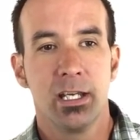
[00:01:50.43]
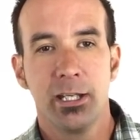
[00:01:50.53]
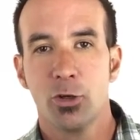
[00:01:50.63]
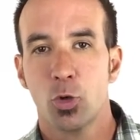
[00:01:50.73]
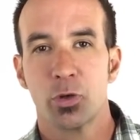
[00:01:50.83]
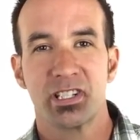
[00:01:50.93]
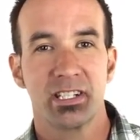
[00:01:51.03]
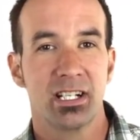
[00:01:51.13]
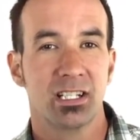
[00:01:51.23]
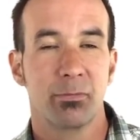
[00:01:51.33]
you know, of course,
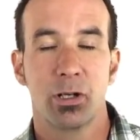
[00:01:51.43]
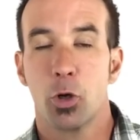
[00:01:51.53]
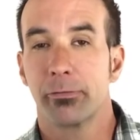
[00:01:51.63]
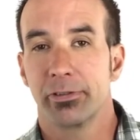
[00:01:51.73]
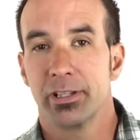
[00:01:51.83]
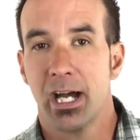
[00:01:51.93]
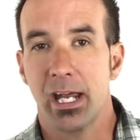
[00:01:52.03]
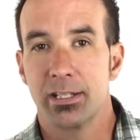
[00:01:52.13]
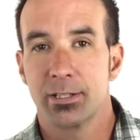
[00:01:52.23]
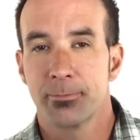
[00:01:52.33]
it's not gonna be
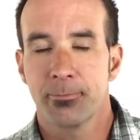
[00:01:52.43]
overnight.